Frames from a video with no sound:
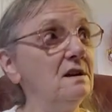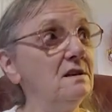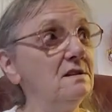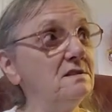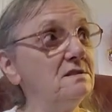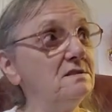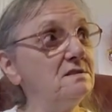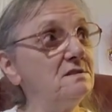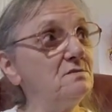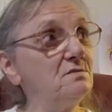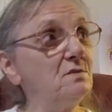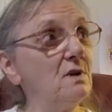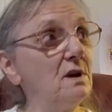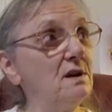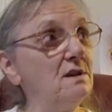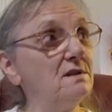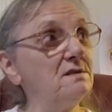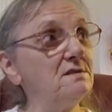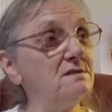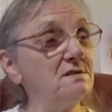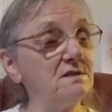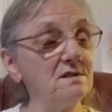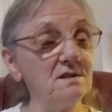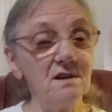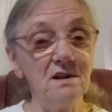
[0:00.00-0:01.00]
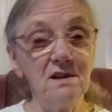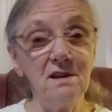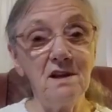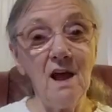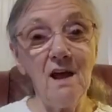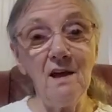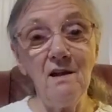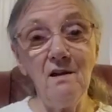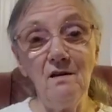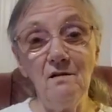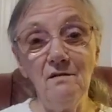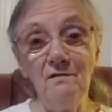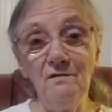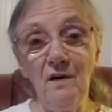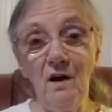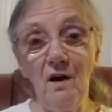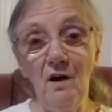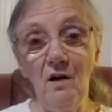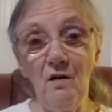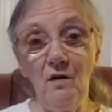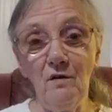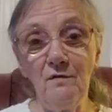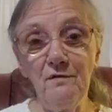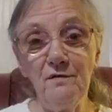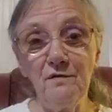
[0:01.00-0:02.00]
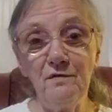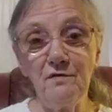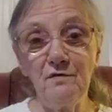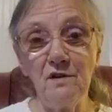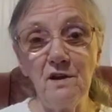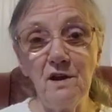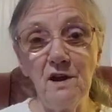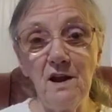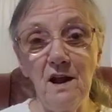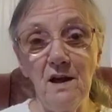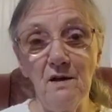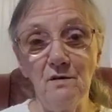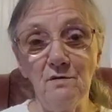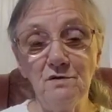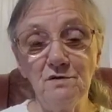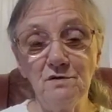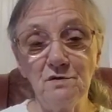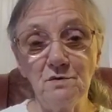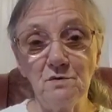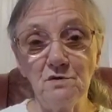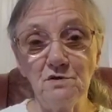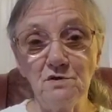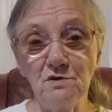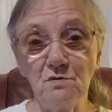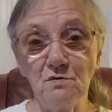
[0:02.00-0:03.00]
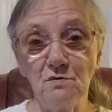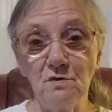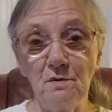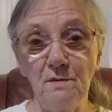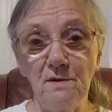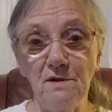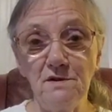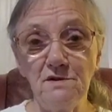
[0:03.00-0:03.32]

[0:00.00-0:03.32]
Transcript: It's getting on for 3:30 now, so it's going